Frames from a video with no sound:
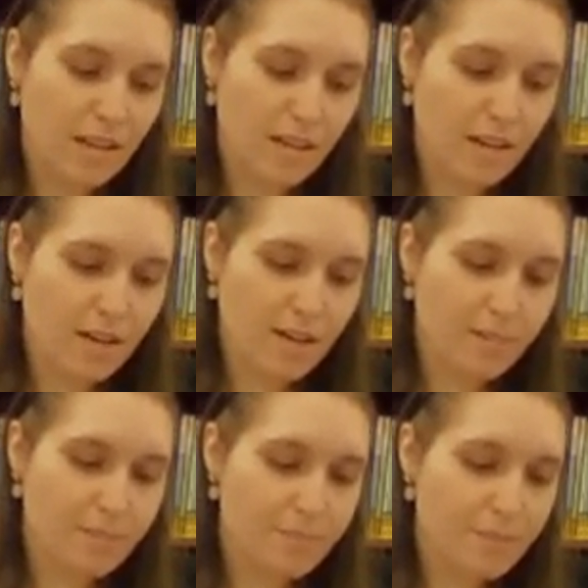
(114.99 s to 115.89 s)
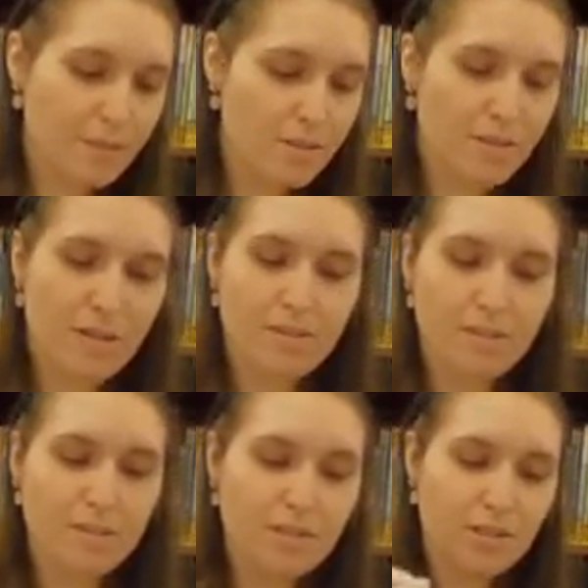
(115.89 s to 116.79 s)
So I'm
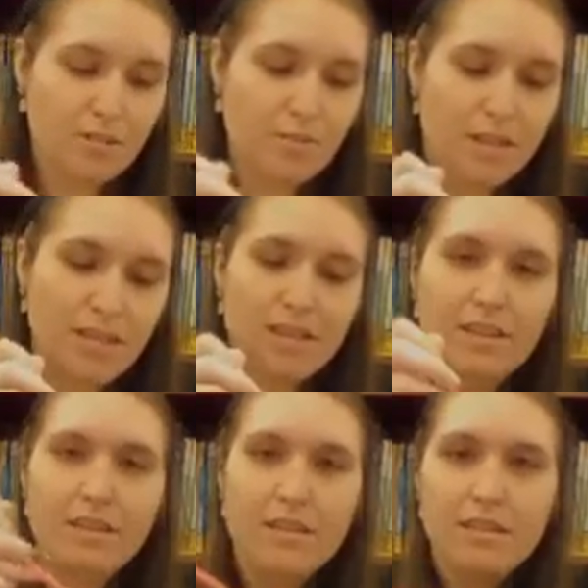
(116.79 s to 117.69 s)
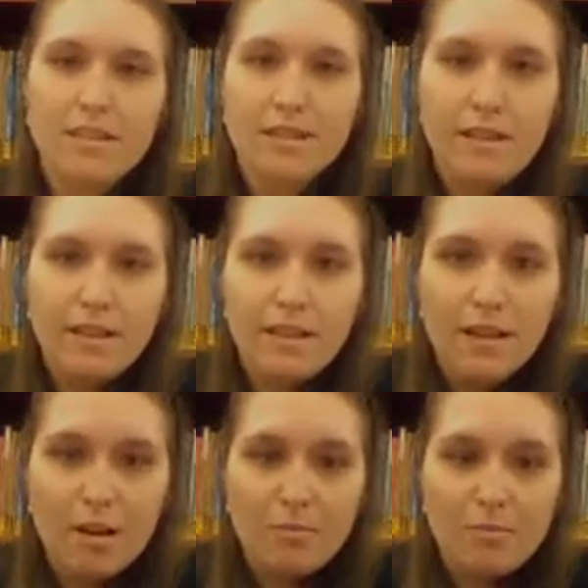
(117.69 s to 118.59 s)
going to start with
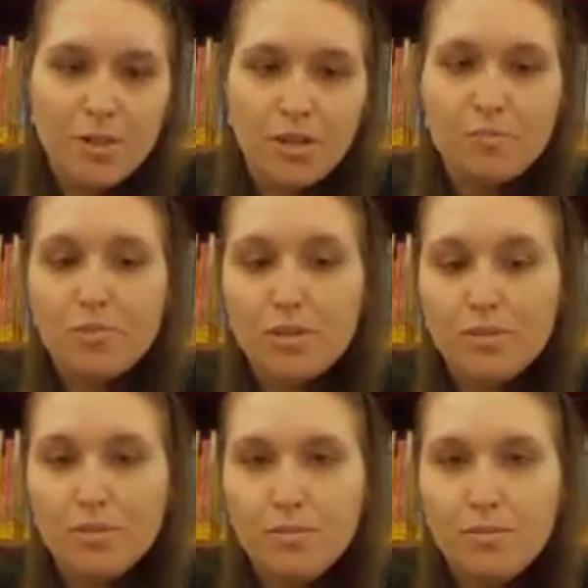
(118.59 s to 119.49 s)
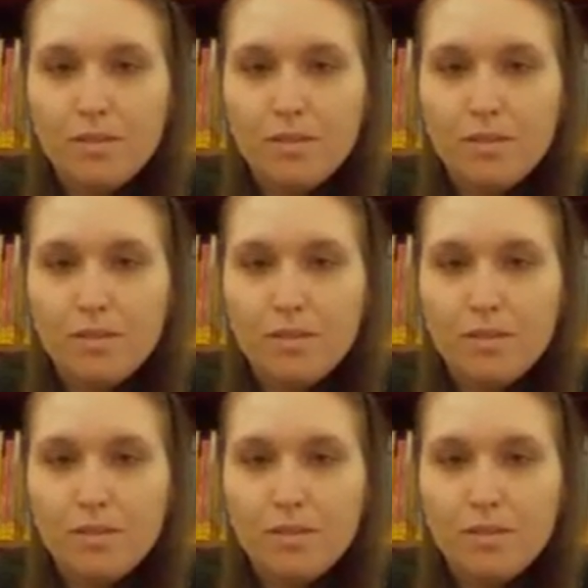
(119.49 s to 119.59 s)
a dark blue.